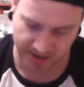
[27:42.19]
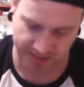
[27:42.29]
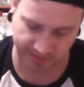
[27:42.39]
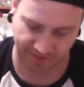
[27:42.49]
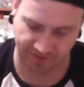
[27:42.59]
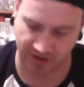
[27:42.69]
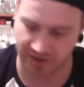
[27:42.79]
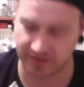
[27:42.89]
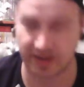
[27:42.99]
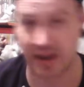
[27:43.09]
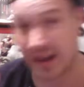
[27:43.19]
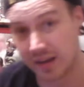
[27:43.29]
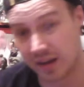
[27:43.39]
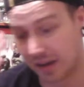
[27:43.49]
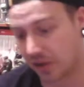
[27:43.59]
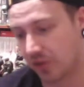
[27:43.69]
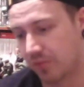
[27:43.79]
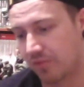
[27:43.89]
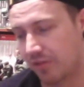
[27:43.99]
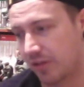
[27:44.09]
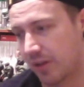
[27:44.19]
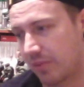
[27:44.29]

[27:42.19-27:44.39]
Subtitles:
There's about 5 in there, and I got them for free